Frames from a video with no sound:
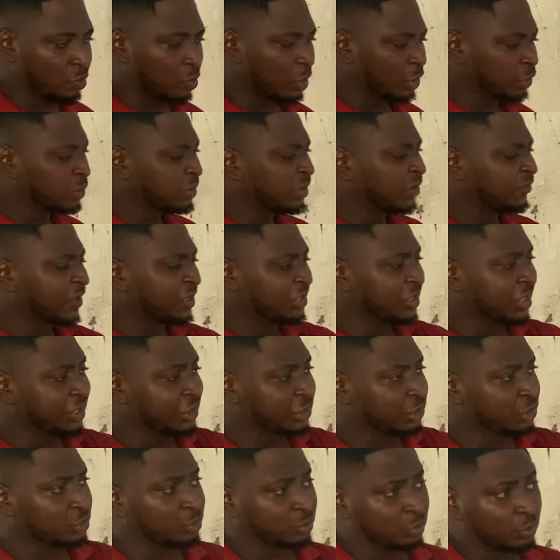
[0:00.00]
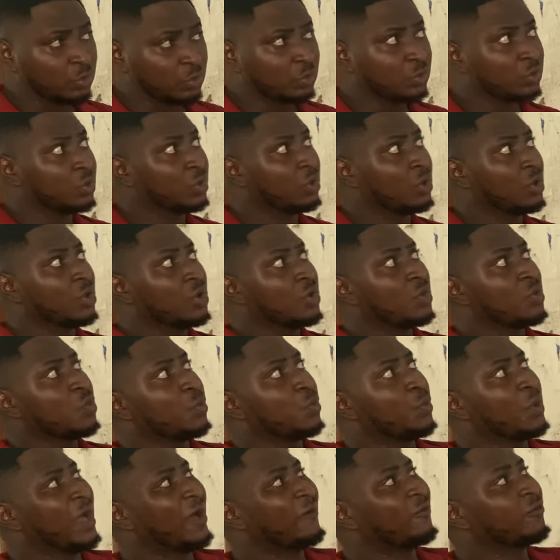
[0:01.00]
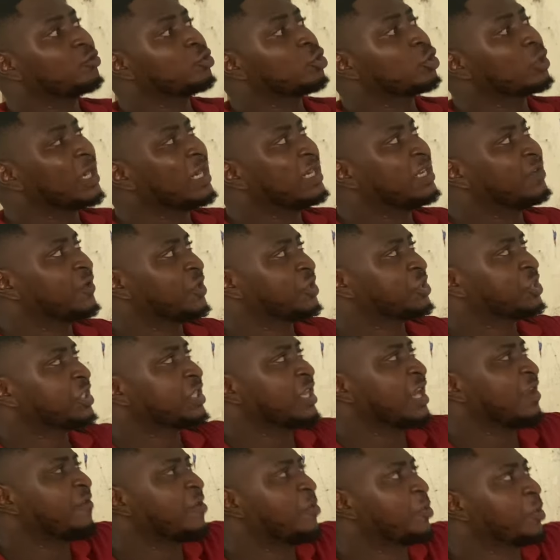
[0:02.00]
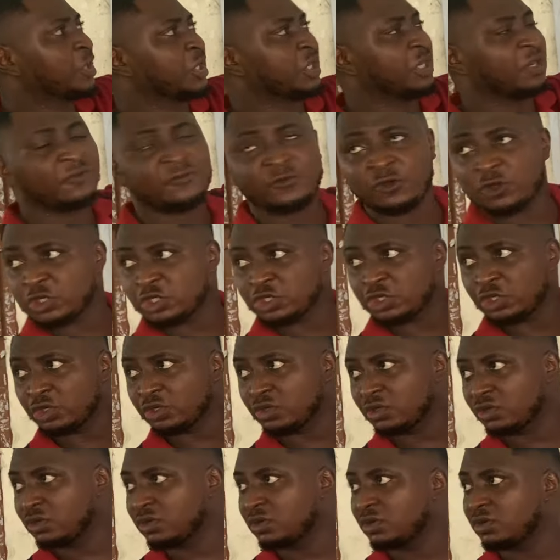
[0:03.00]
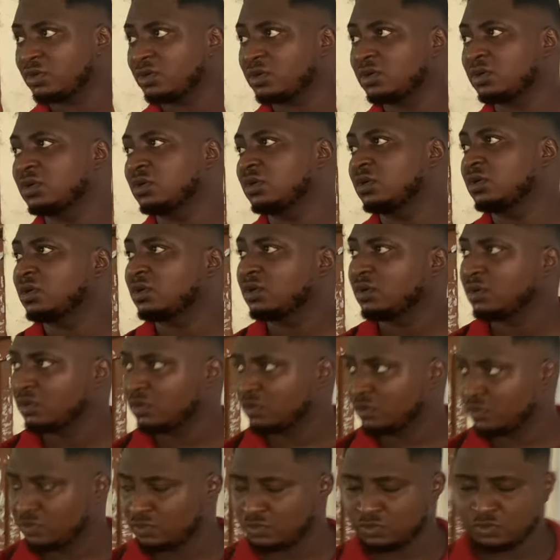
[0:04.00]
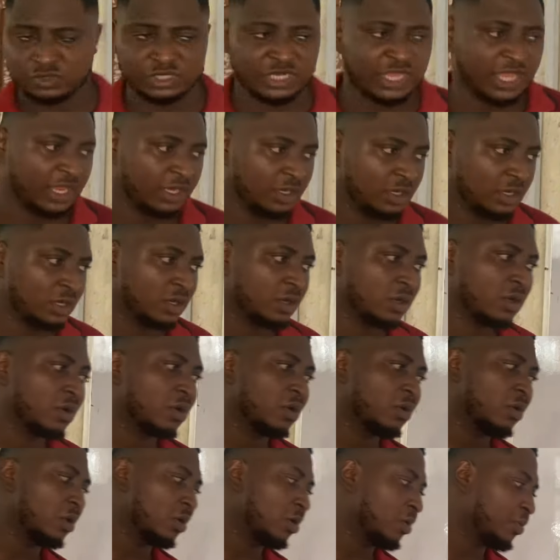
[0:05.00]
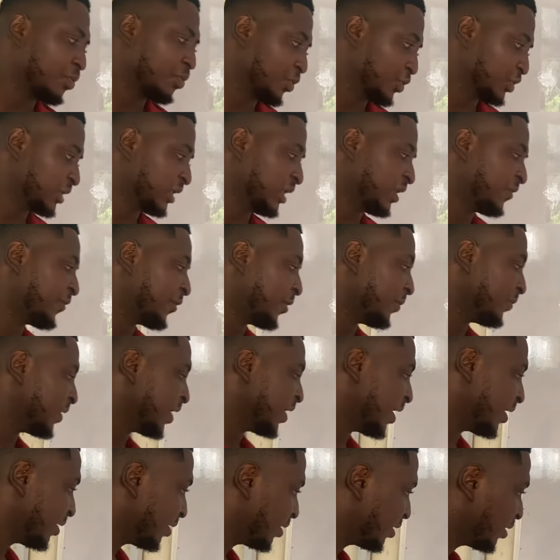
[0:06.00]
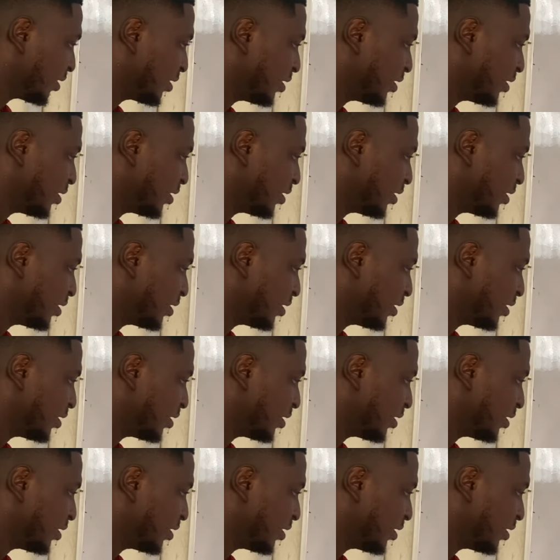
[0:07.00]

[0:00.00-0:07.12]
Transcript: Once we differentiate these two, we have totally differentiated everybody in the function. We then proceed from there.